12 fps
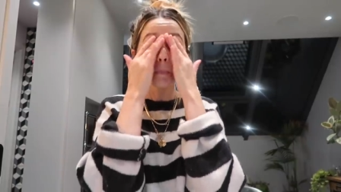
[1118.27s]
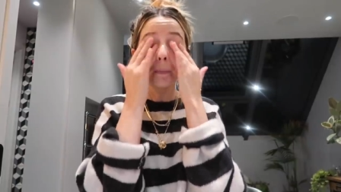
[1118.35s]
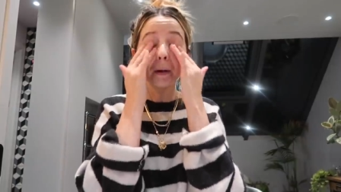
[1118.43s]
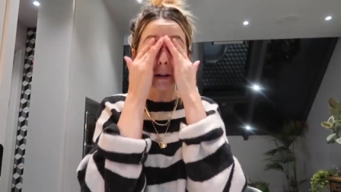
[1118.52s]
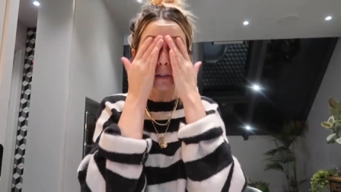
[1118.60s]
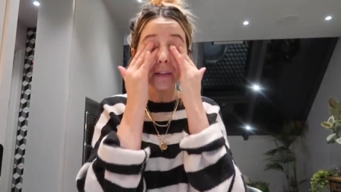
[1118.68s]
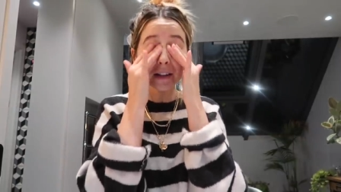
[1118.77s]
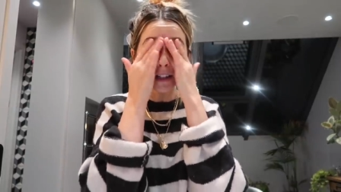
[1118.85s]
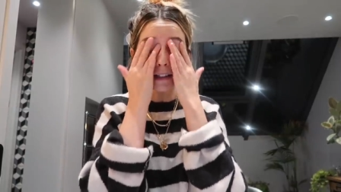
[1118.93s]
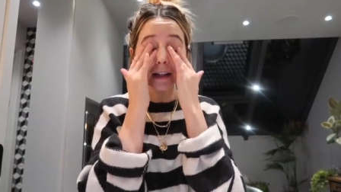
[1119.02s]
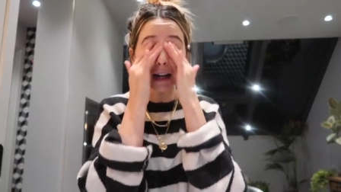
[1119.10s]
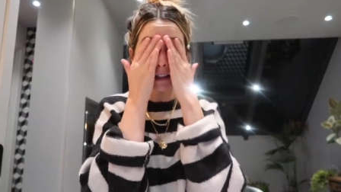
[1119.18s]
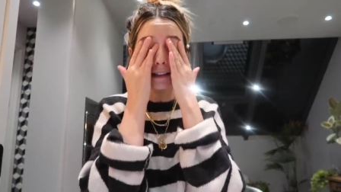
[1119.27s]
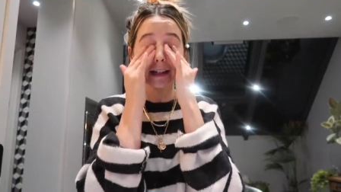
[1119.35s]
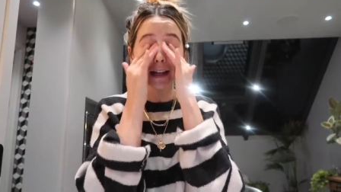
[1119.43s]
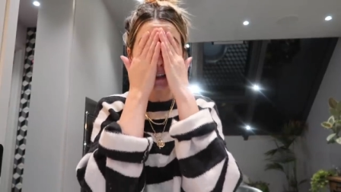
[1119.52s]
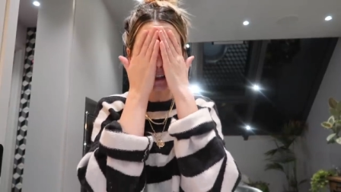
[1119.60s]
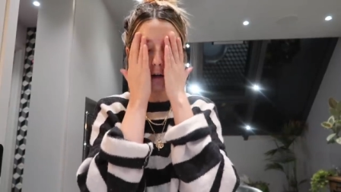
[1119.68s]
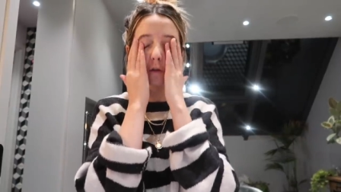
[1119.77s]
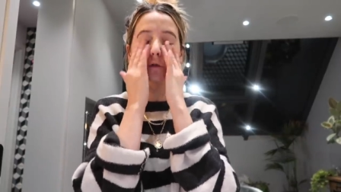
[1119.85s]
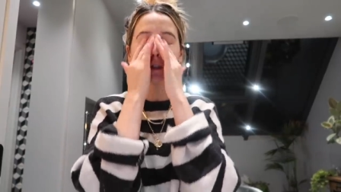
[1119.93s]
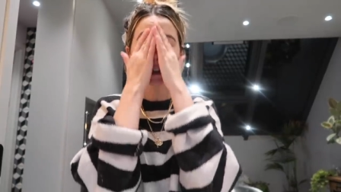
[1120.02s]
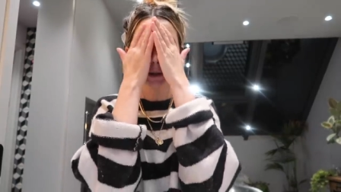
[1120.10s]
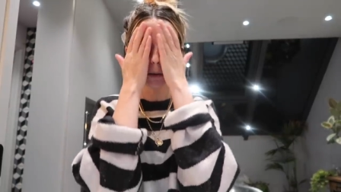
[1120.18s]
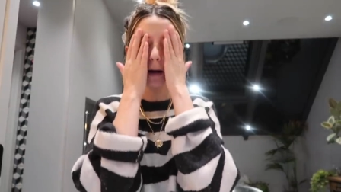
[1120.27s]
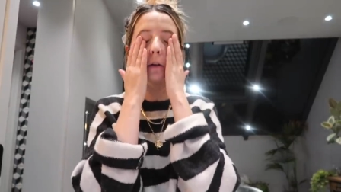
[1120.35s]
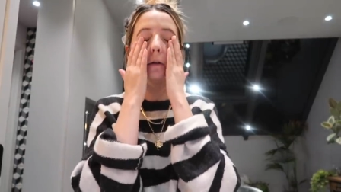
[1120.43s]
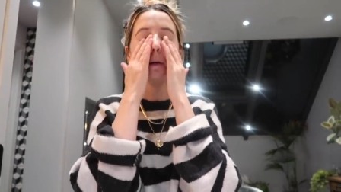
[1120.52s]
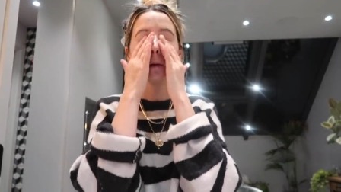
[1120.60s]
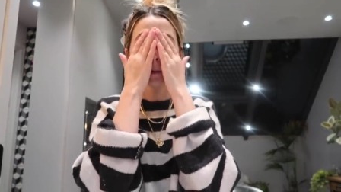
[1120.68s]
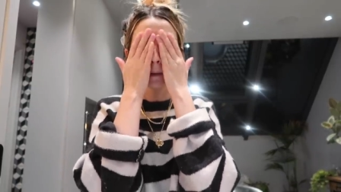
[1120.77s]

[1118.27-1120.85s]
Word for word: But this cleanser gets it off really well.